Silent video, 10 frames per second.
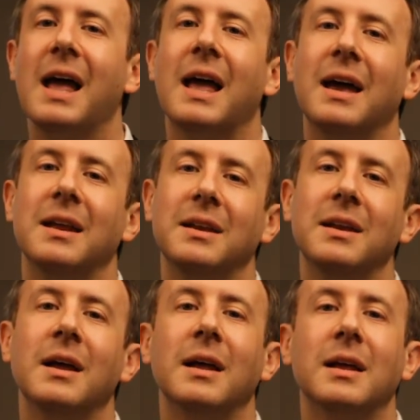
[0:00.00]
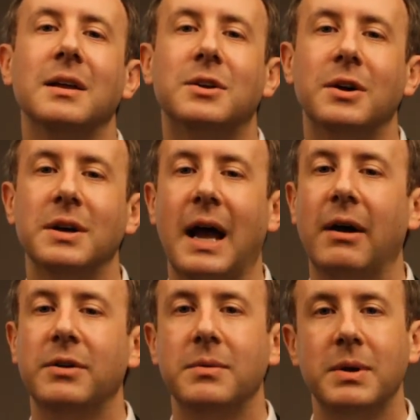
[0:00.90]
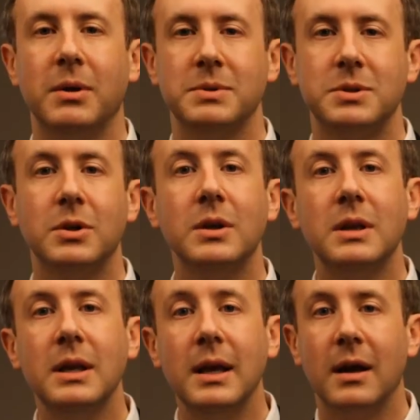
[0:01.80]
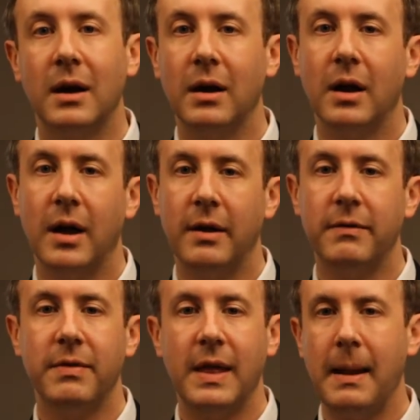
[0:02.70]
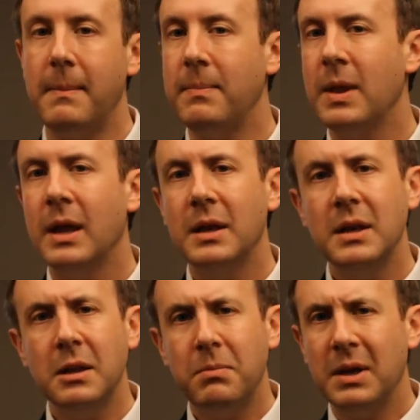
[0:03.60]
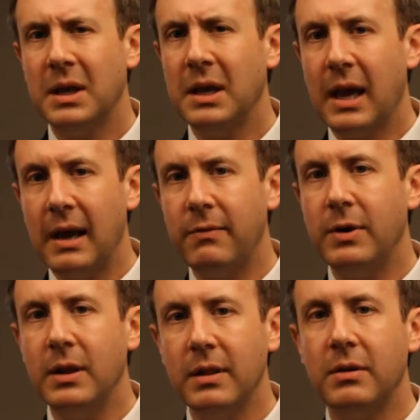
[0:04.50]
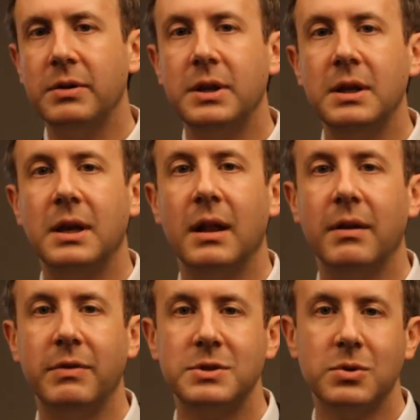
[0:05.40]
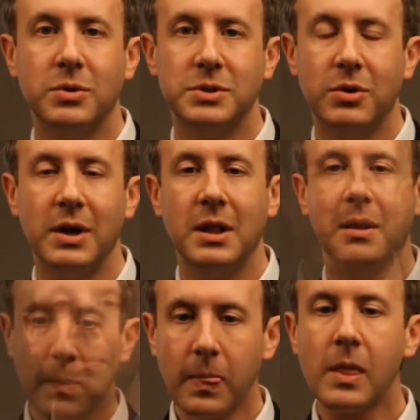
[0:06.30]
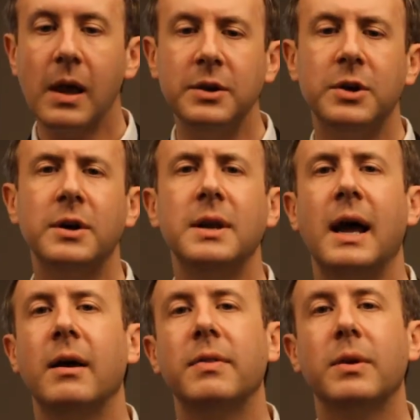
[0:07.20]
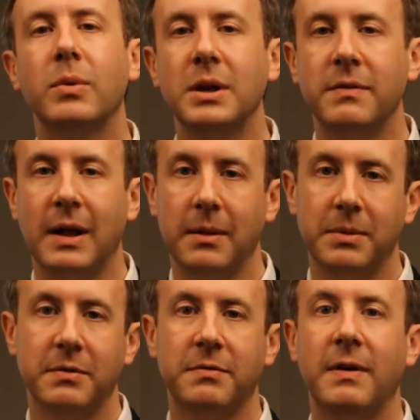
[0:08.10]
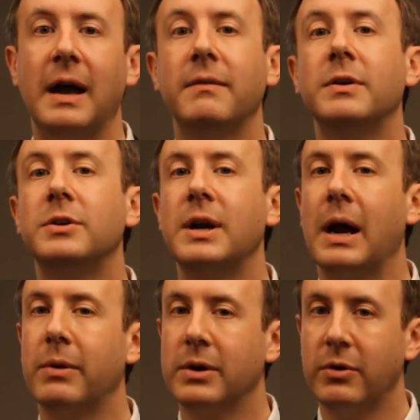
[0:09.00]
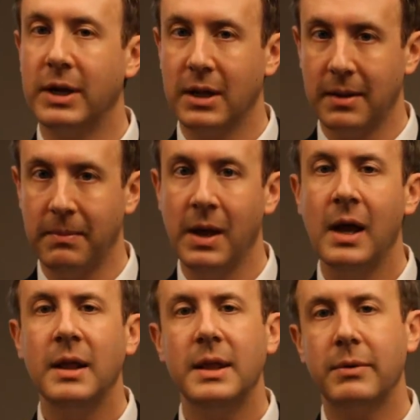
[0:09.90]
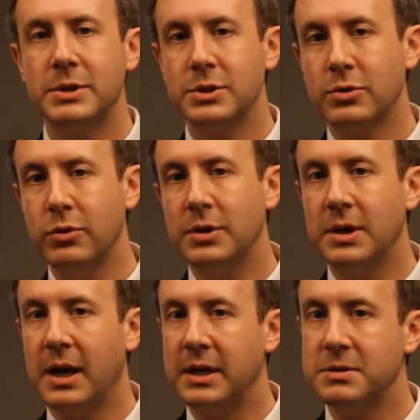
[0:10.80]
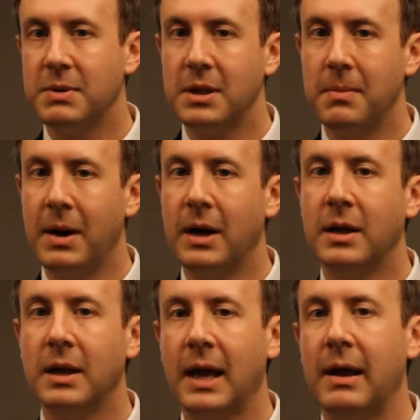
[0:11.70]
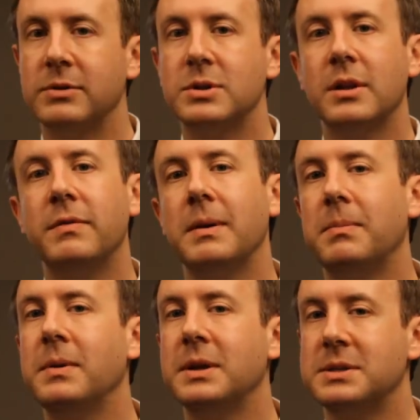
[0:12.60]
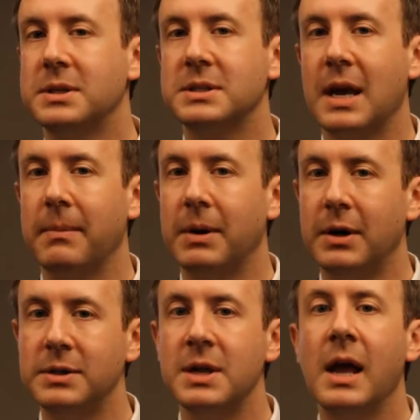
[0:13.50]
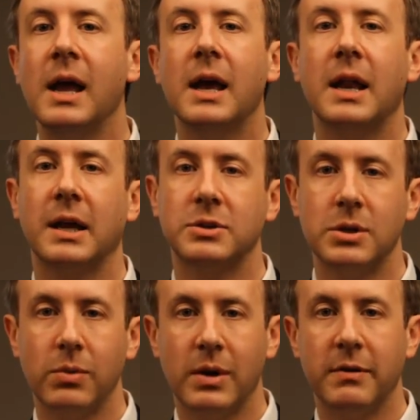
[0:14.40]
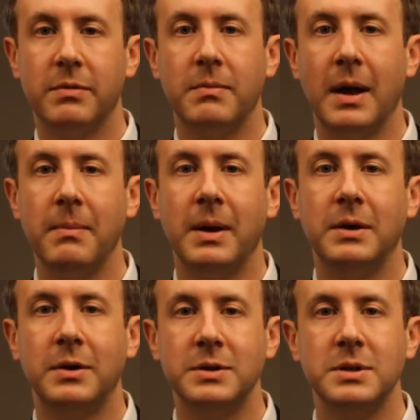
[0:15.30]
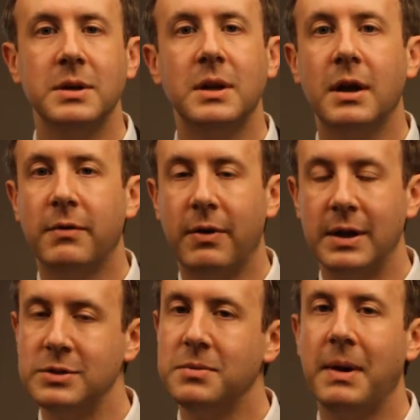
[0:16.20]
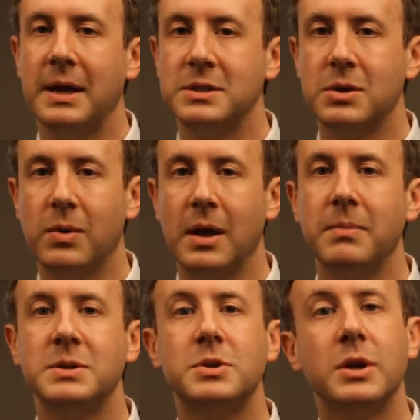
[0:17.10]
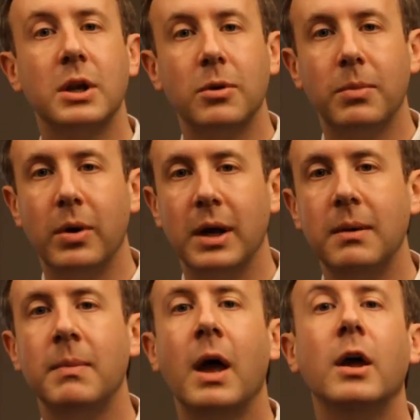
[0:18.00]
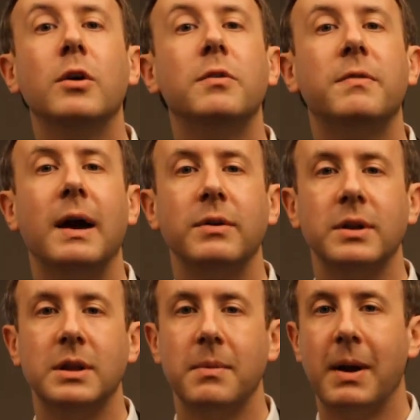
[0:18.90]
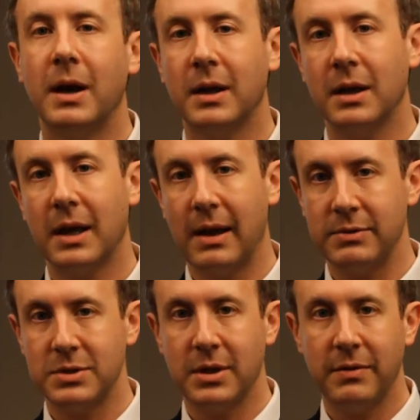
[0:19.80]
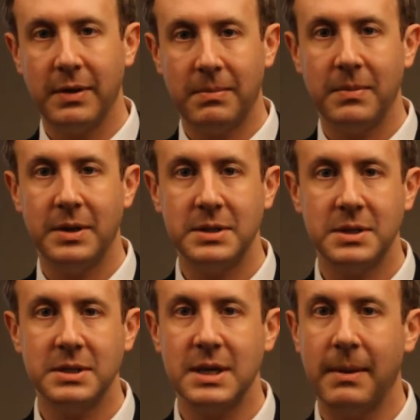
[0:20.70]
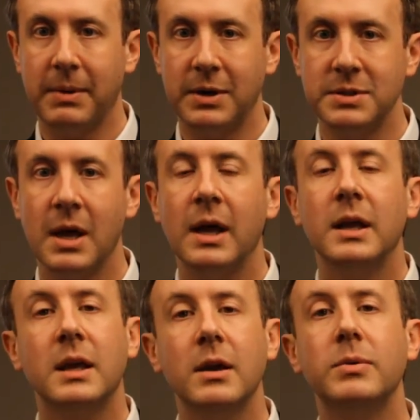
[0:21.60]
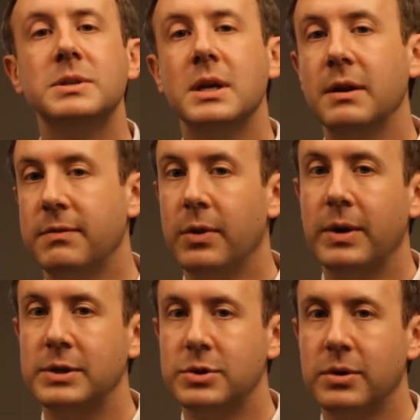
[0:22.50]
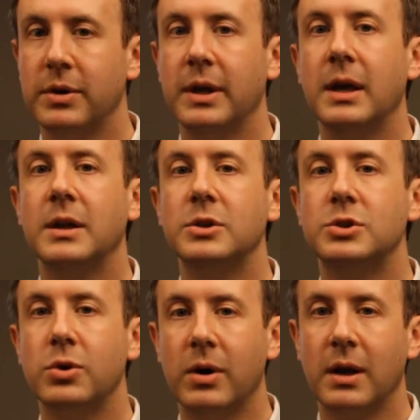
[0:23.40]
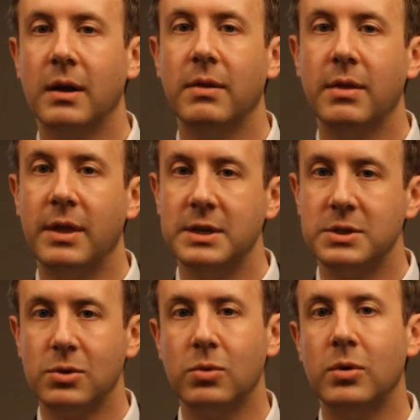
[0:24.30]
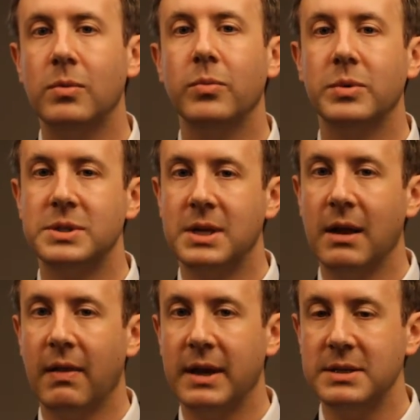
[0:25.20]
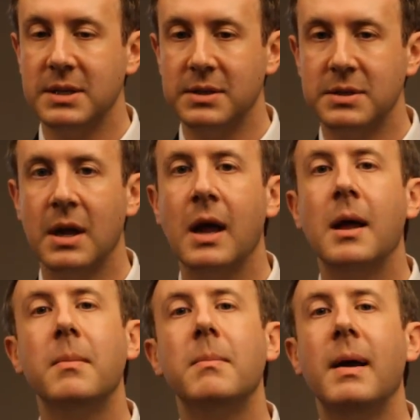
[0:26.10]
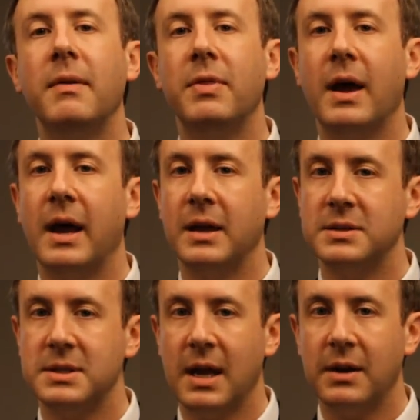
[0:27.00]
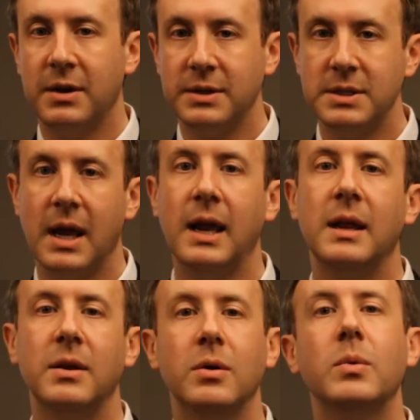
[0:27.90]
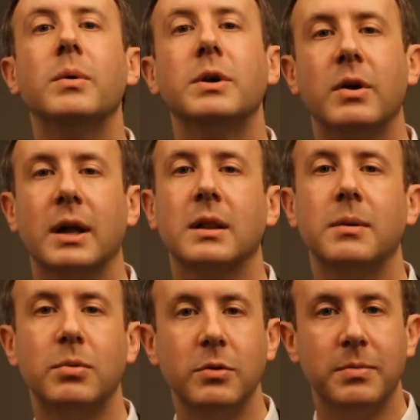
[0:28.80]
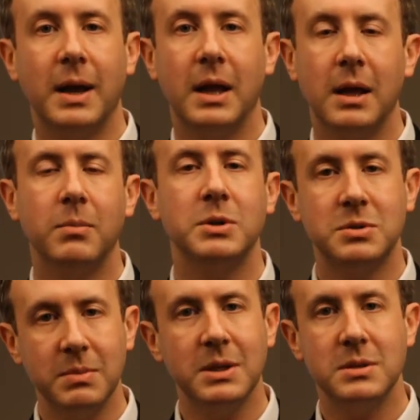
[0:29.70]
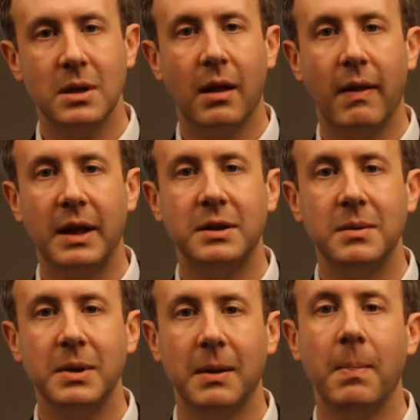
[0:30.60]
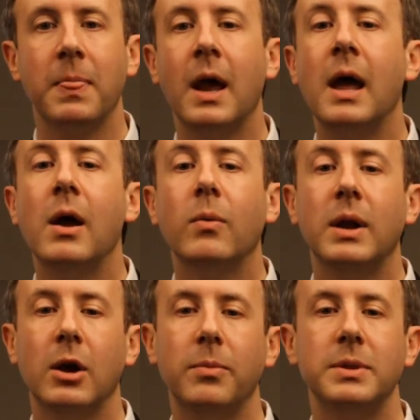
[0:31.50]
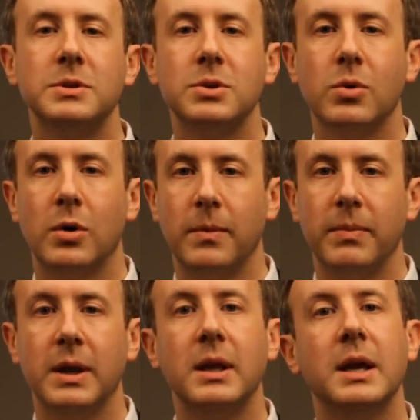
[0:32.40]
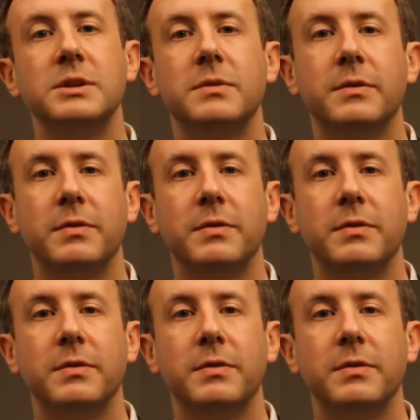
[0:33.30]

and it turned out to be almost a good year of them nitpicking every little detail of the school's curriculum. It turned out that we developed a 500-hour curriculum that was scrutinized by the American Council of Hypnotist Examiners, and actually one of my mentors and dear friends who passed away, Mr. Gil Boyne, who founded the American Council of Hypnotist Examiners. Gil was influential in ensuring this school was state licensed, met the highest standards, and we were directly approved by him, which means a lot to me. When I opened the school in Gainesville,